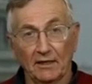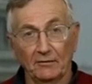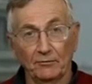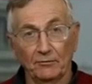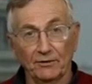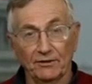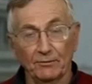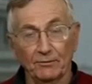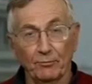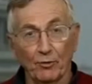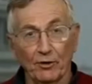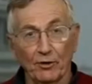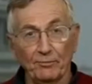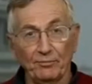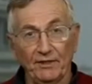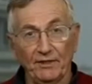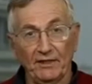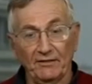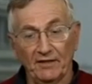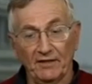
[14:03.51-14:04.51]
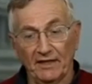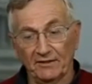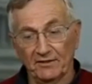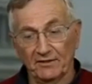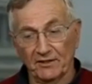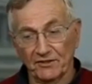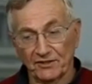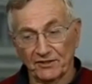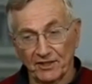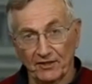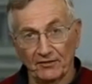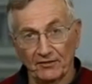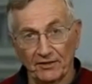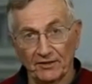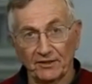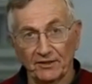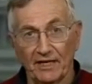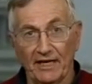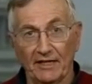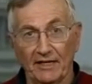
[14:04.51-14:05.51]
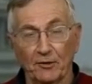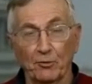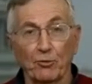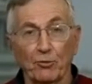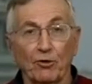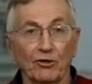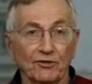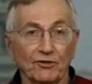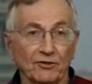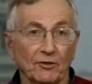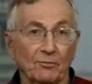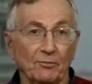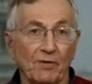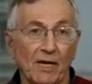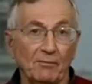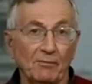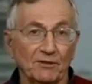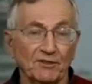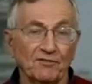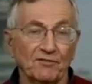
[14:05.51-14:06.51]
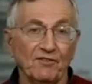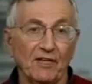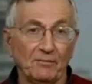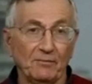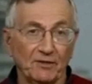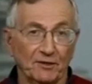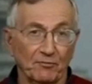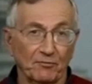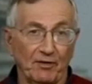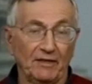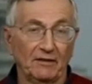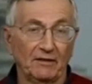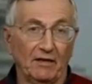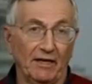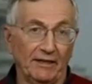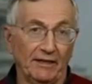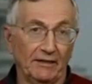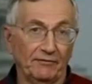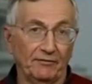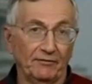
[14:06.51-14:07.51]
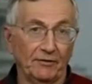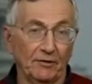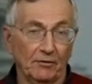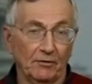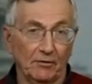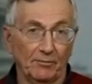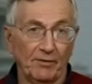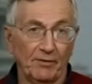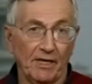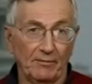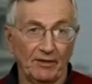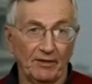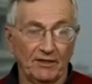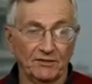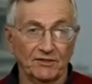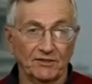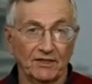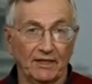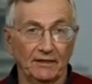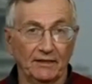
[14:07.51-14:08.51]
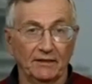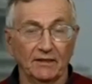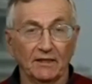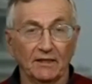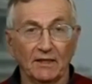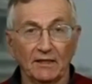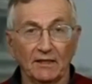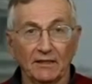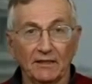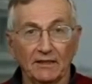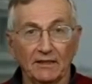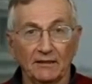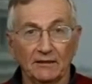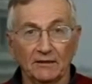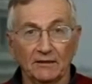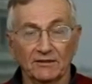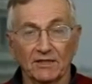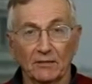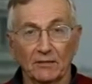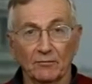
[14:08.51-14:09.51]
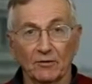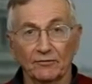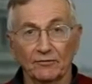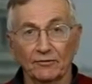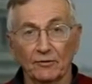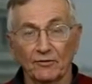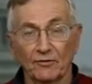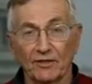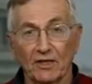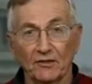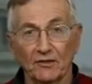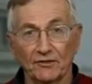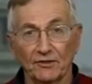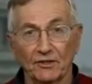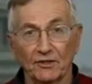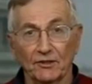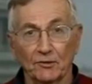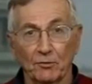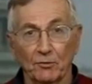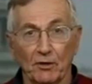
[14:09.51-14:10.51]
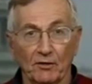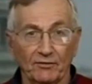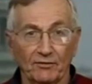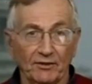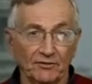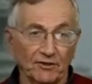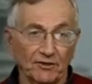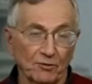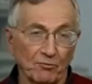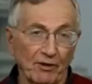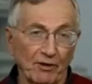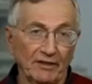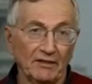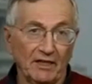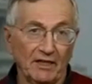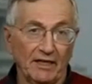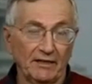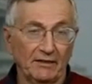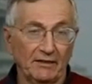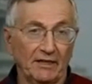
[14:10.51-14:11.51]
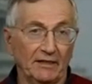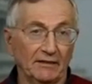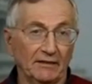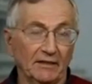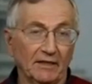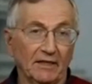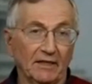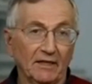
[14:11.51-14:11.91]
with the point being that this sarin attack crossed Obama's famous red line. If you know, Obama had said in the summer of 2012, there's a red line that